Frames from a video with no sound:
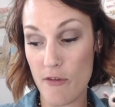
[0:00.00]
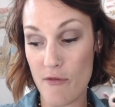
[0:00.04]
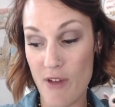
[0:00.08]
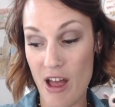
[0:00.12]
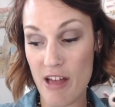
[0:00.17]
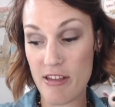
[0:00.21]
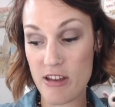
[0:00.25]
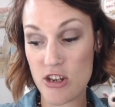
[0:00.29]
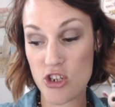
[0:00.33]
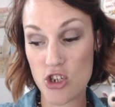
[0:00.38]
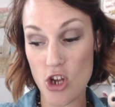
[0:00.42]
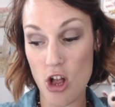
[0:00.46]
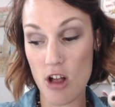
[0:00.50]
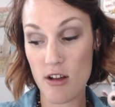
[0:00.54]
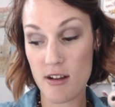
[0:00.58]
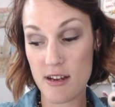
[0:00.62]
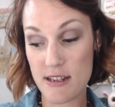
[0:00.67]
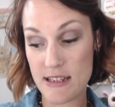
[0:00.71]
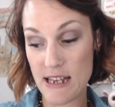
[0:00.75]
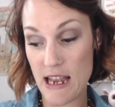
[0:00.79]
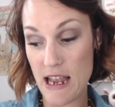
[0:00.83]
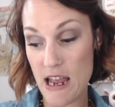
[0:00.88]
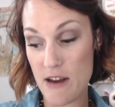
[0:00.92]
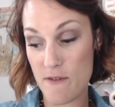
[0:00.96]
Valley shawl
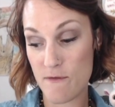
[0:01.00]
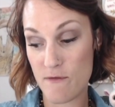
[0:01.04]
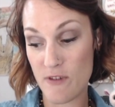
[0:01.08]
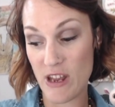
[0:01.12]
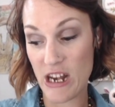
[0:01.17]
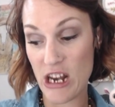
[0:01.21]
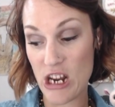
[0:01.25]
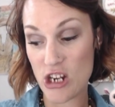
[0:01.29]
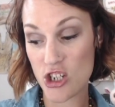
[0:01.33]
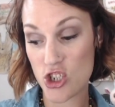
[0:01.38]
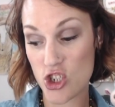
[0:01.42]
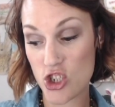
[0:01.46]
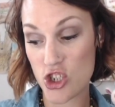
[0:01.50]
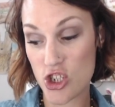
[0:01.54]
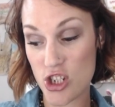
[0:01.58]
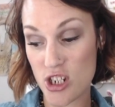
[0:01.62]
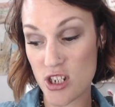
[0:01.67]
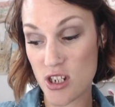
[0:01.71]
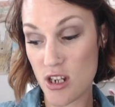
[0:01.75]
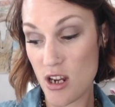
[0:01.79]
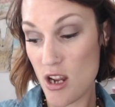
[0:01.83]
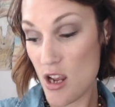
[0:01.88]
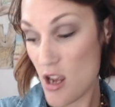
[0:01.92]
because I had finished